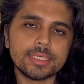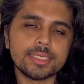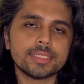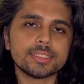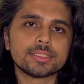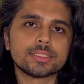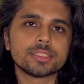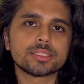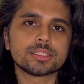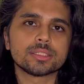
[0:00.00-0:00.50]

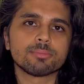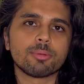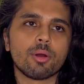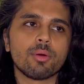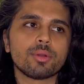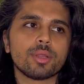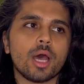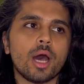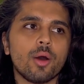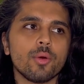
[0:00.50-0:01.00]
is just
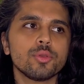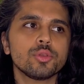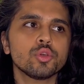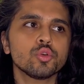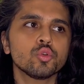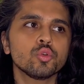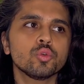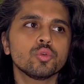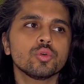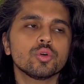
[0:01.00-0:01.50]
about how
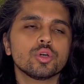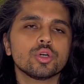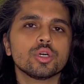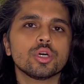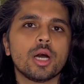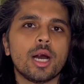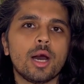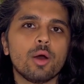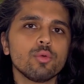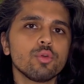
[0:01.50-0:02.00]
you
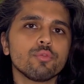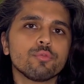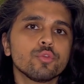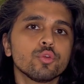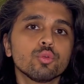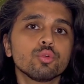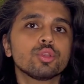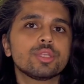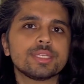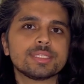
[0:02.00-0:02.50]

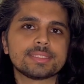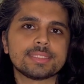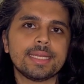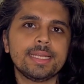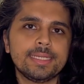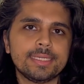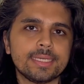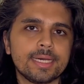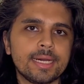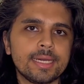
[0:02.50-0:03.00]
view this
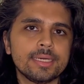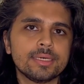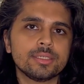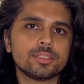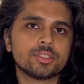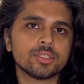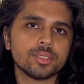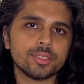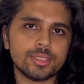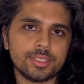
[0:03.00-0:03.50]
entire
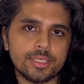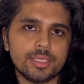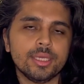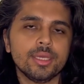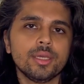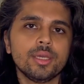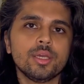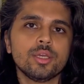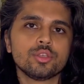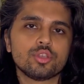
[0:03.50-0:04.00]
journey.
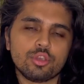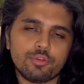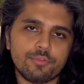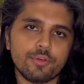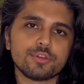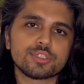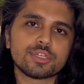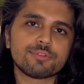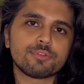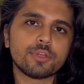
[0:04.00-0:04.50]
So if
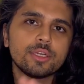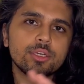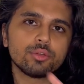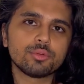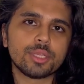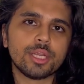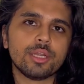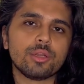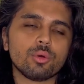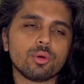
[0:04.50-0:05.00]
you're shifting to
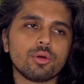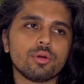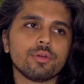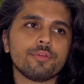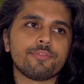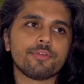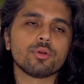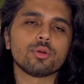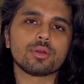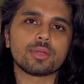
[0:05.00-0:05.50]
keto,
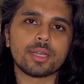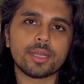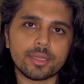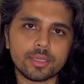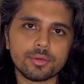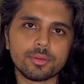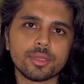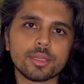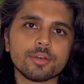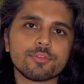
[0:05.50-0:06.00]
if you're
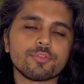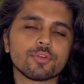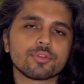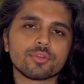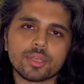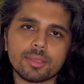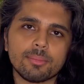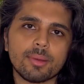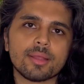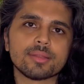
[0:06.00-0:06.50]
continuing it for
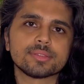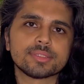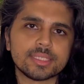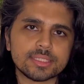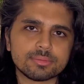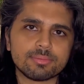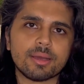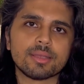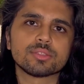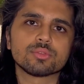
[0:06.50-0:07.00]
3 months, 6
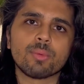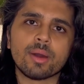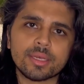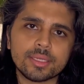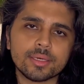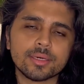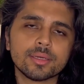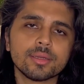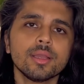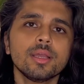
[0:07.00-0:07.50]
months, 1
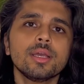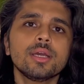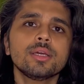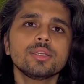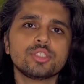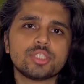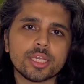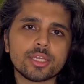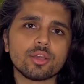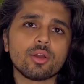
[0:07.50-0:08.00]
year,
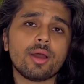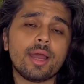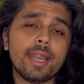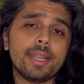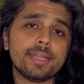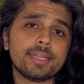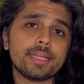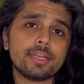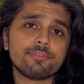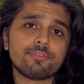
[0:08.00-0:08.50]
check your
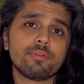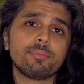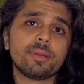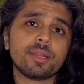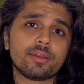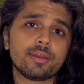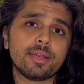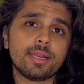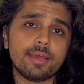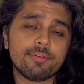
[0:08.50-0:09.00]

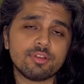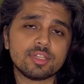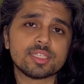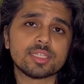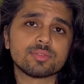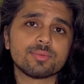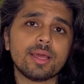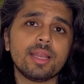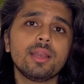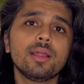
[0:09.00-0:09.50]
anti-inflammatory levels as
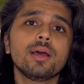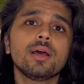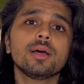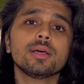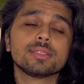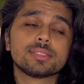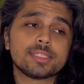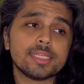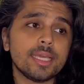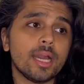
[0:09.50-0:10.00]
well,
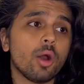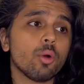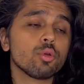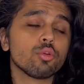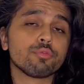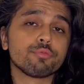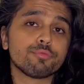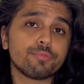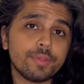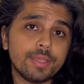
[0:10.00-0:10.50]
see how you
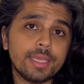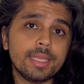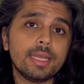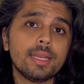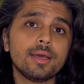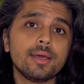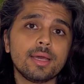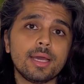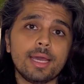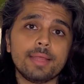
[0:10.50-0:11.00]
feel,
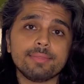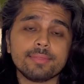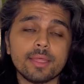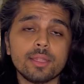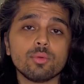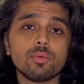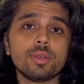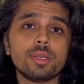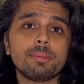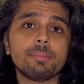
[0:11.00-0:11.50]
and then
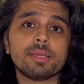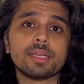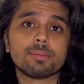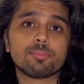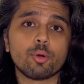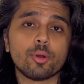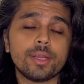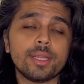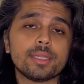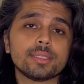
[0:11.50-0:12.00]
only make a
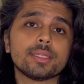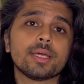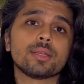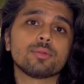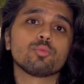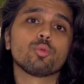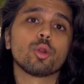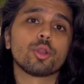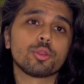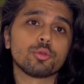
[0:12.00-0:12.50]
point that
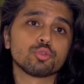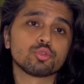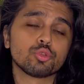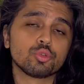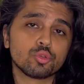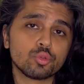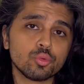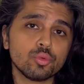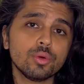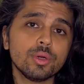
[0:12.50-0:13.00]
what you should
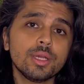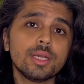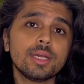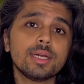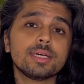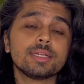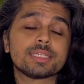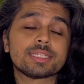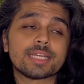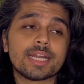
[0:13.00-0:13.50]
do.
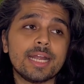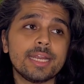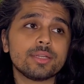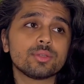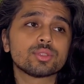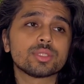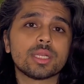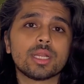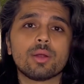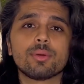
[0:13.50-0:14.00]
Try to
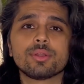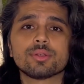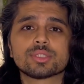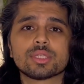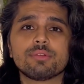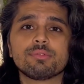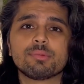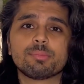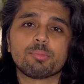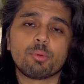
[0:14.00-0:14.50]
surround
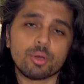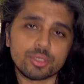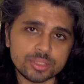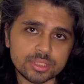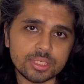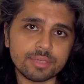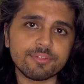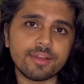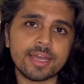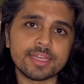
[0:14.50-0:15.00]
yourself with
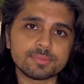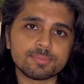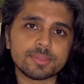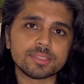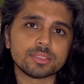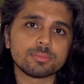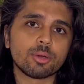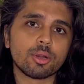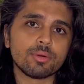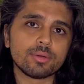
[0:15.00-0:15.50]
positive aspects
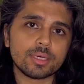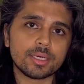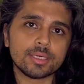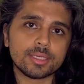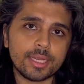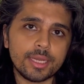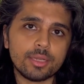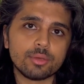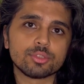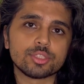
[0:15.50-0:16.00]
about a
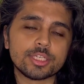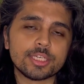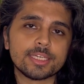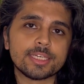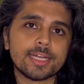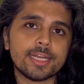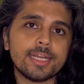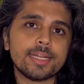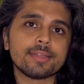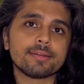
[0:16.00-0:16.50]
ketogenic
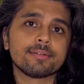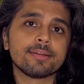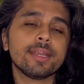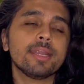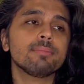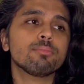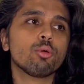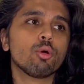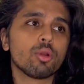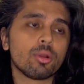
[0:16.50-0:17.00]
diet, read
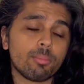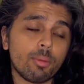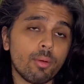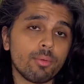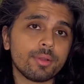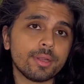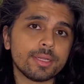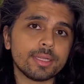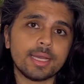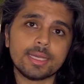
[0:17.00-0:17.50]
more
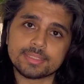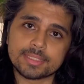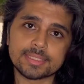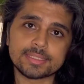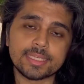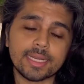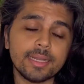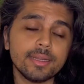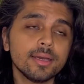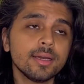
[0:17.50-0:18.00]
about it, as I
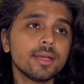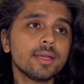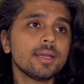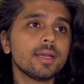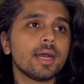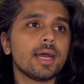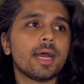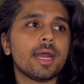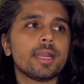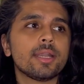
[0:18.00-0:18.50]
said,
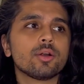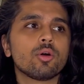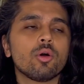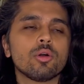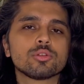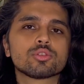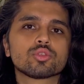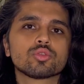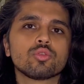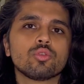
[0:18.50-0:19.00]
and
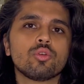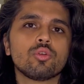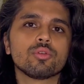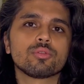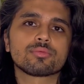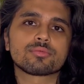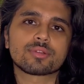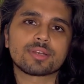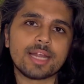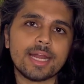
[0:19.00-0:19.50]

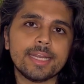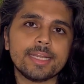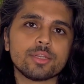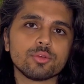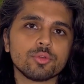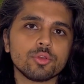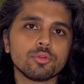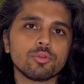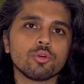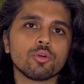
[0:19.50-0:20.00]
also try
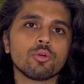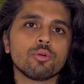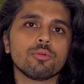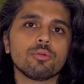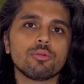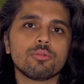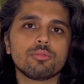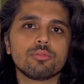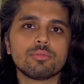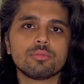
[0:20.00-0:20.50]
to,
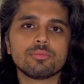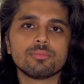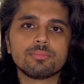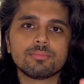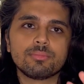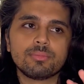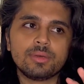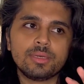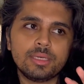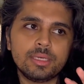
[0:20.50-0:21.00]

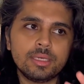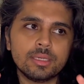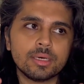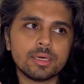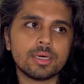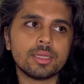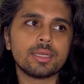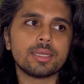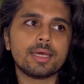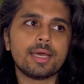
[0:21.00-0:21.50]

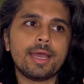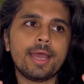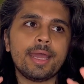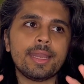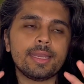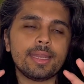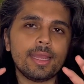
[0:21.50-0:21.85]
learn and